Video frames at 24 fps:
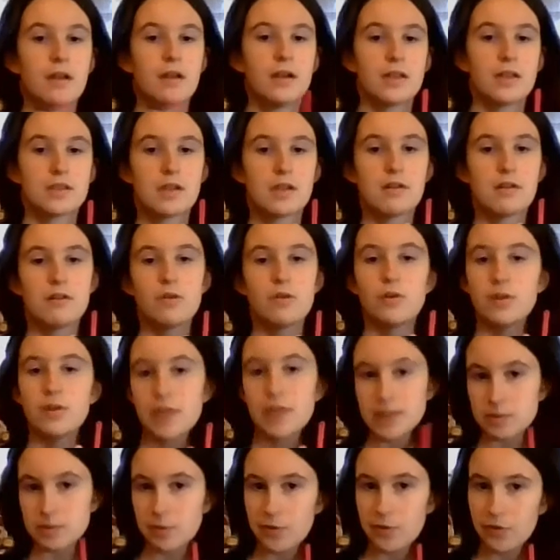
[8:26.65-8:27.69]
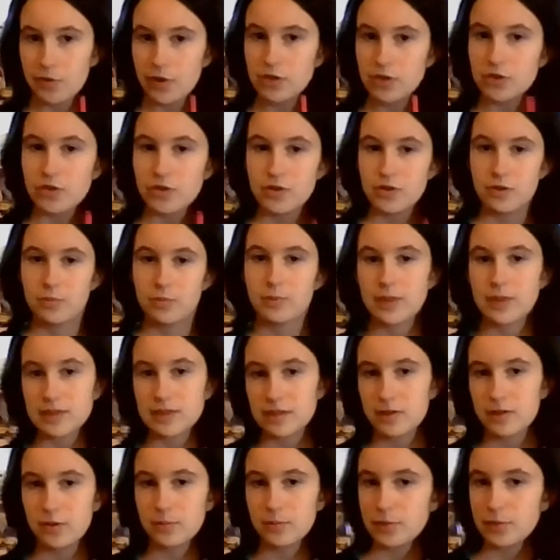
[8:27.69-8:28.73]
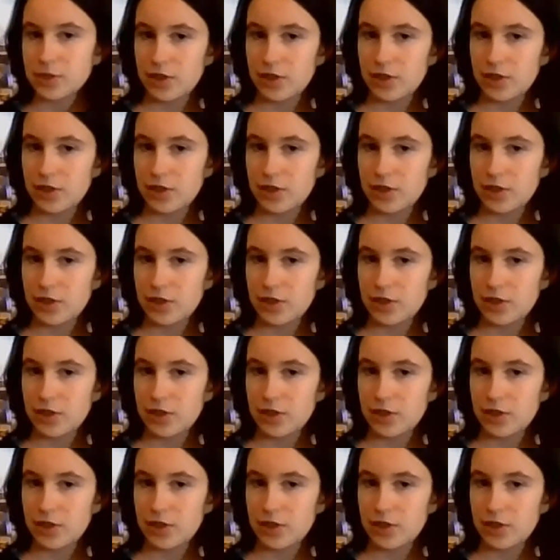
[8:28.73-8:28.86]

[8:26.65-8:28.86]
So let's move on to present number